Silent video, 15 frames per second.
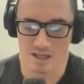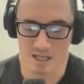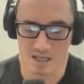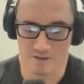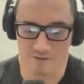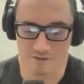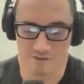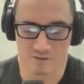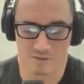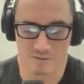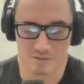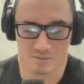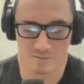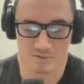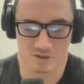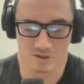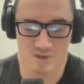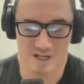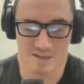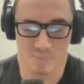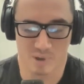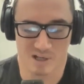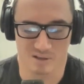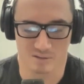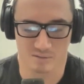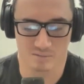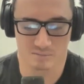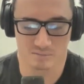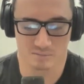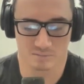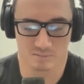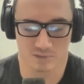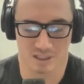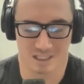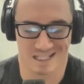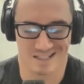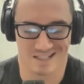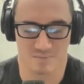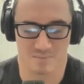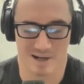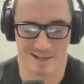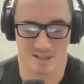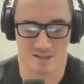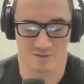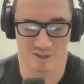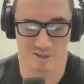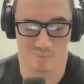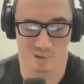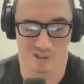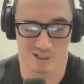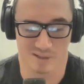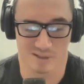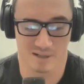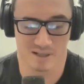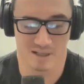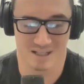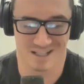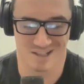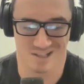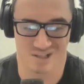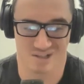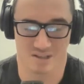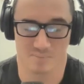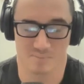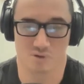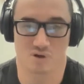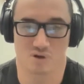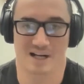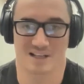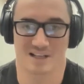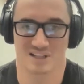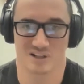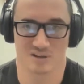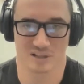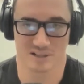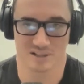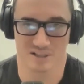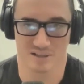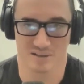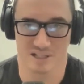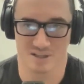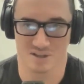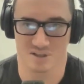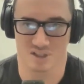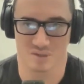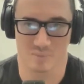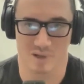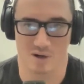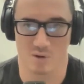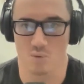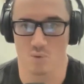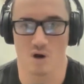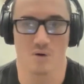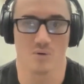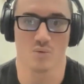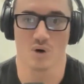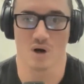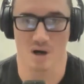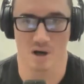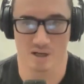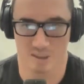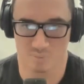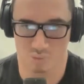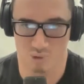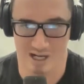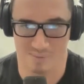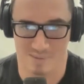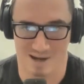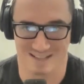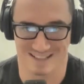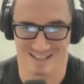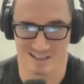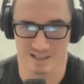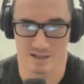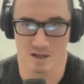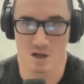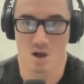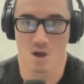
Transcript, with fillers: If the red pill, as the manosphere put it, is just a praxeology, it's just about what works pragmatically.